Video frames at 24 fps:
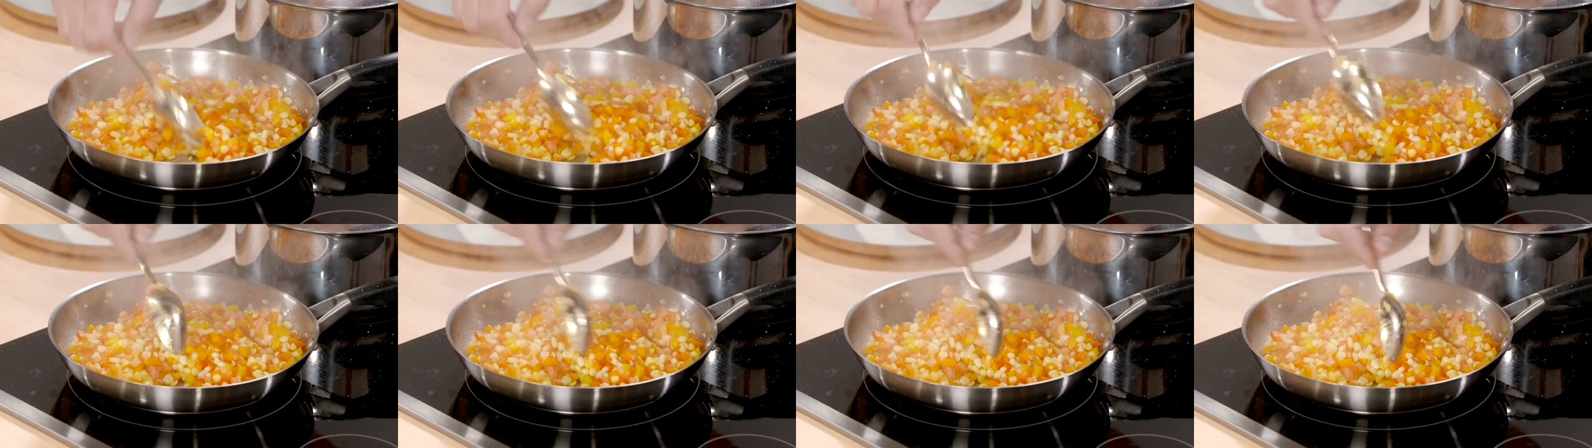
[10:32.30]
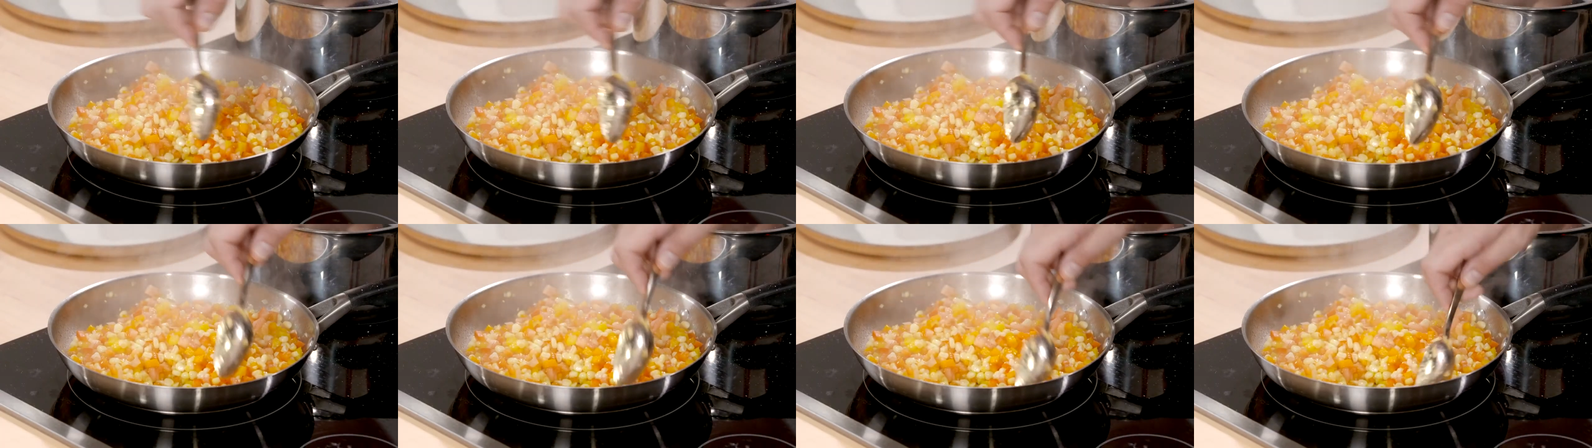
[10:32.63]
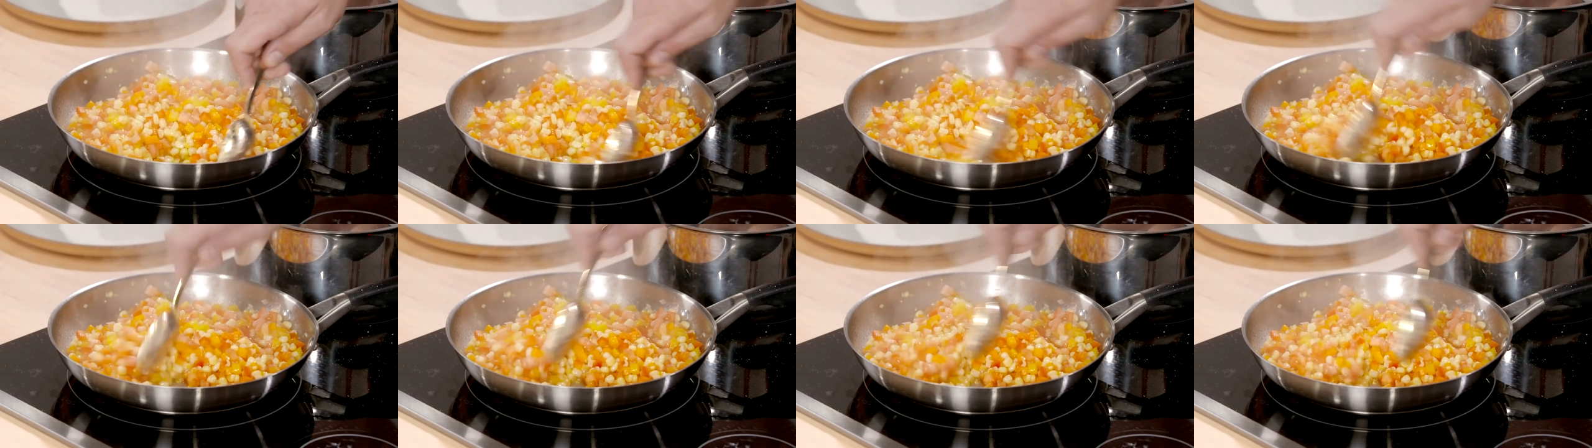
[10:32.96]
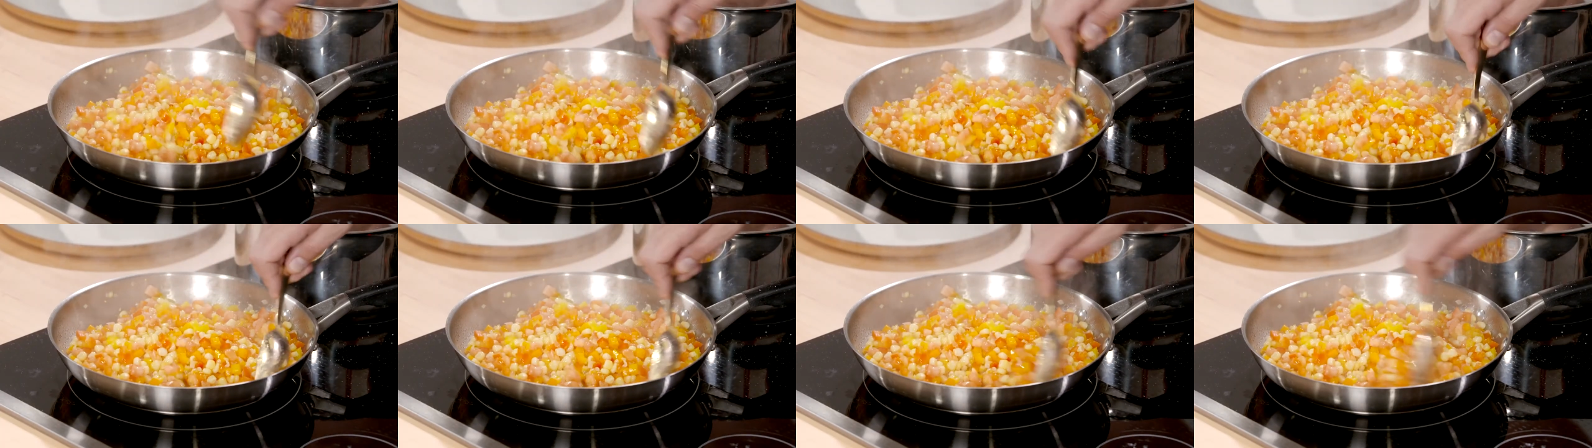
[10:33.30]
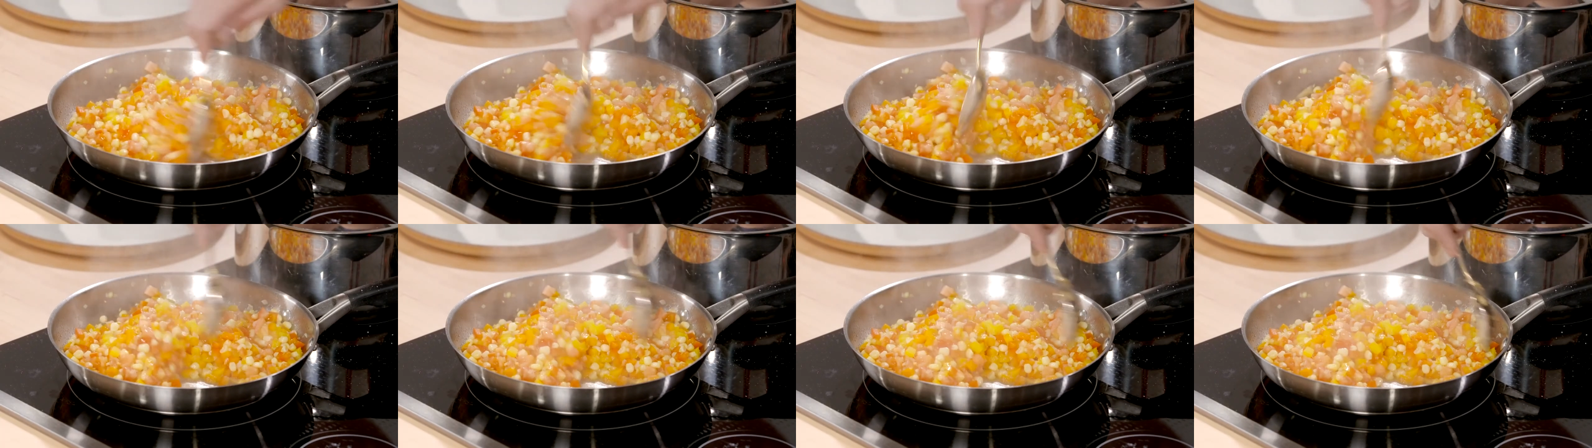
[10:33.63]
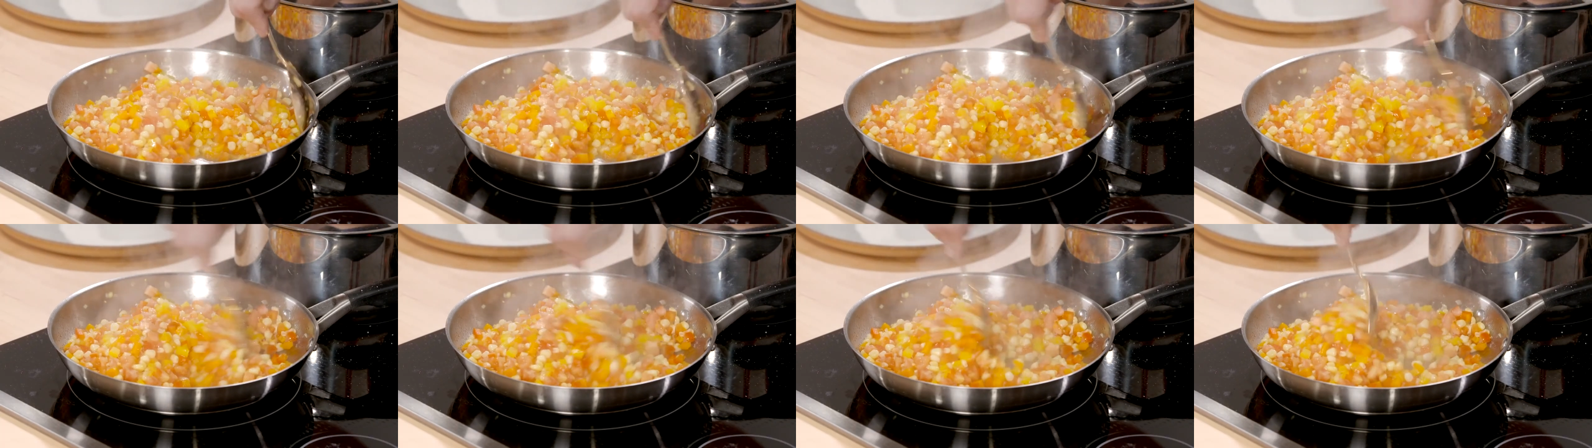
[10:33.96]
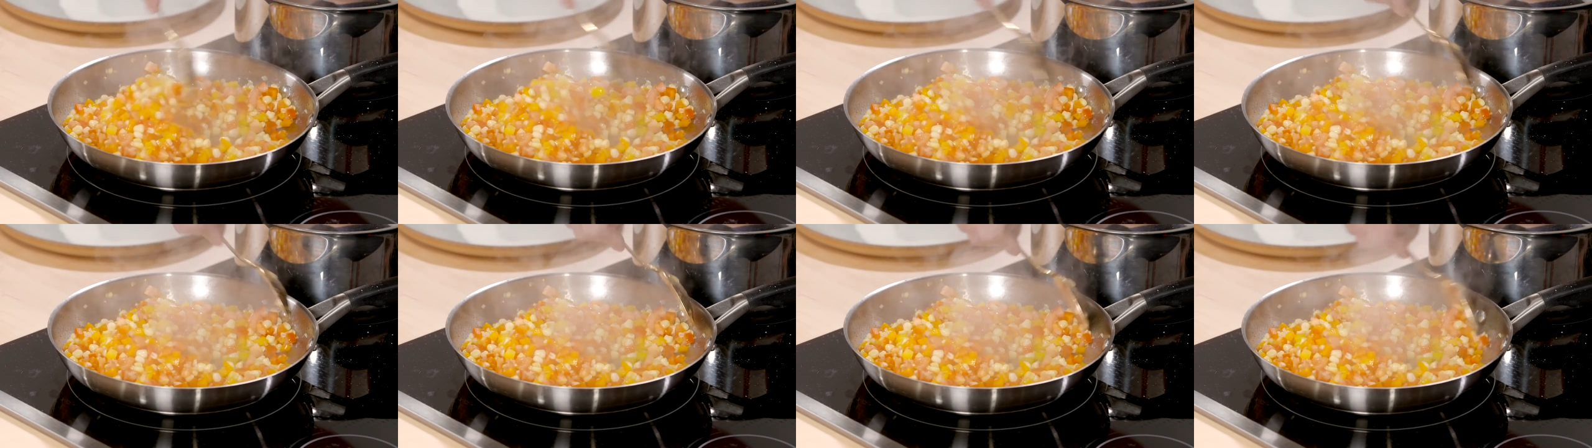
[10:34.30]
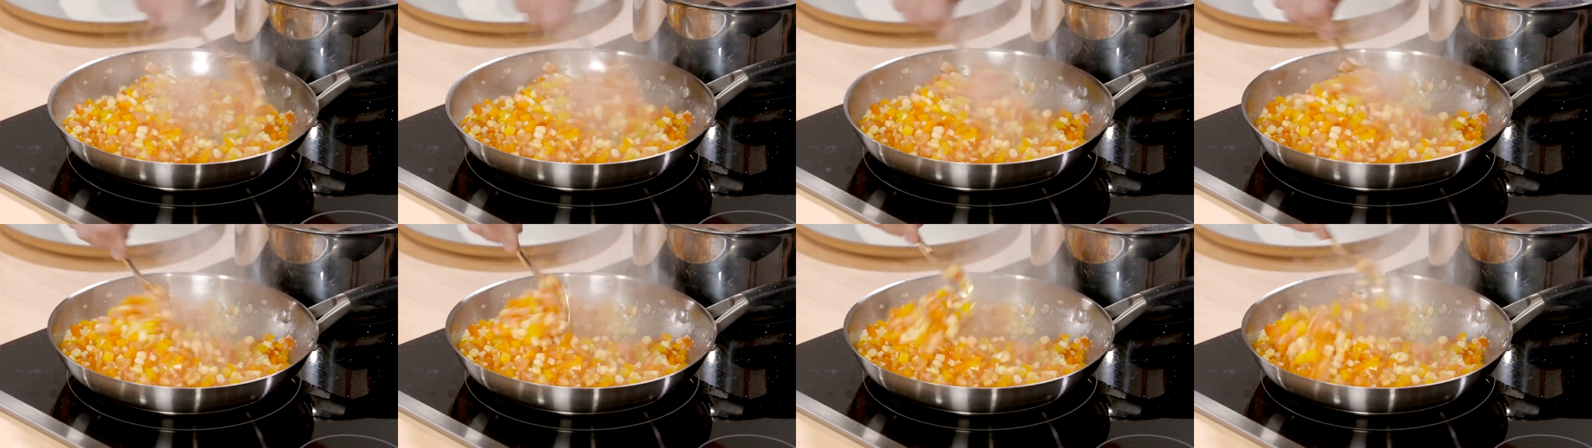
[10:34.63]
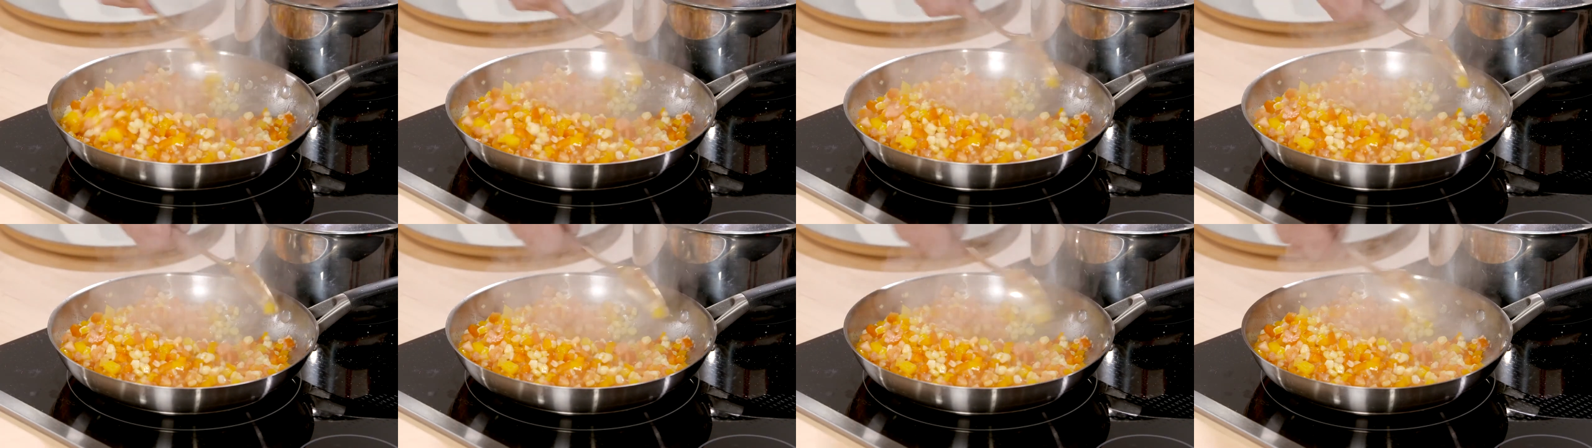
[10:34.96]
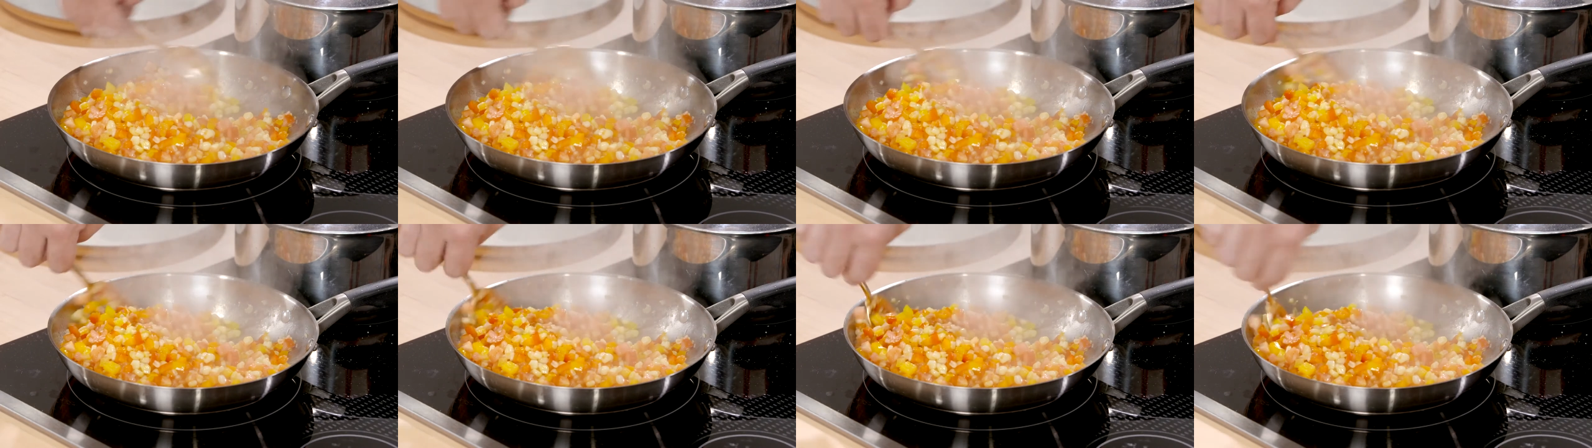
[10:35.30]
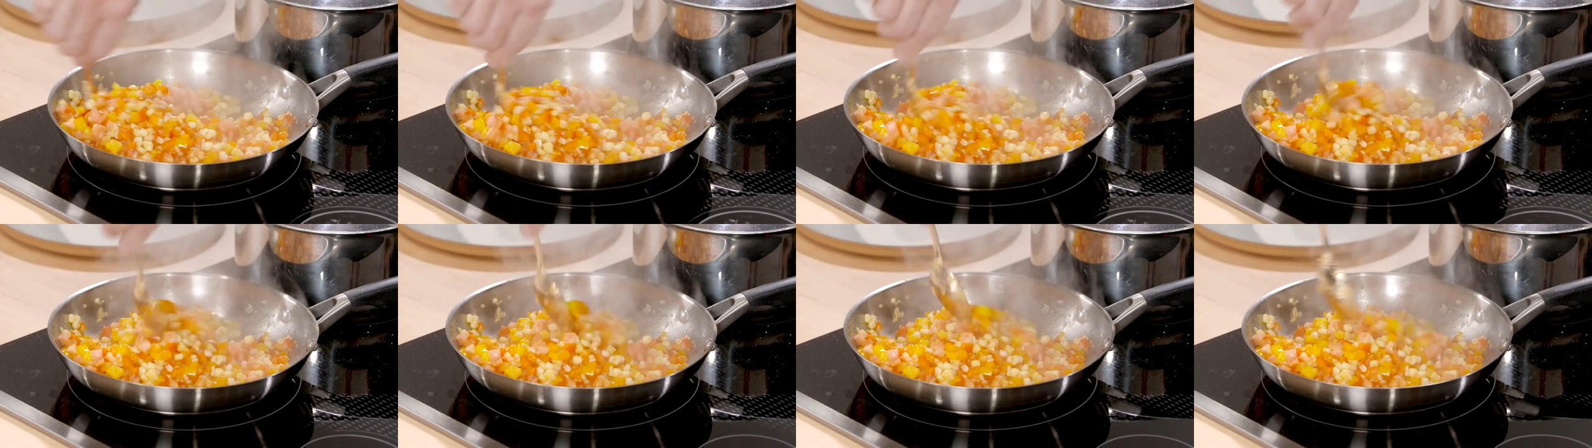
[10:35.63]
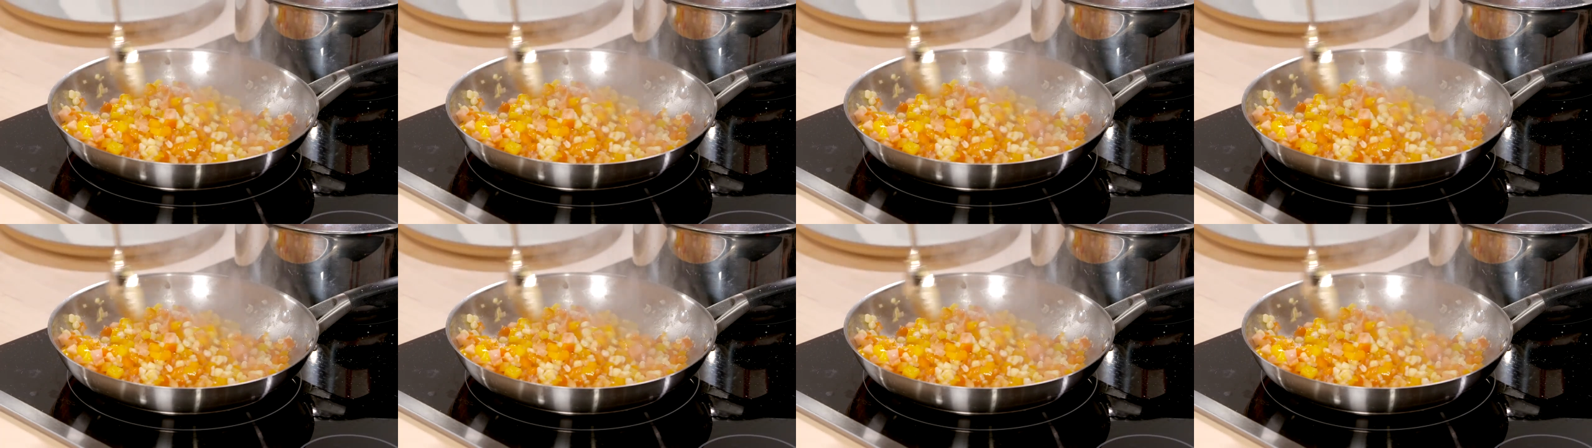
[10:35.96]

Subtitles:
(no speaker visible)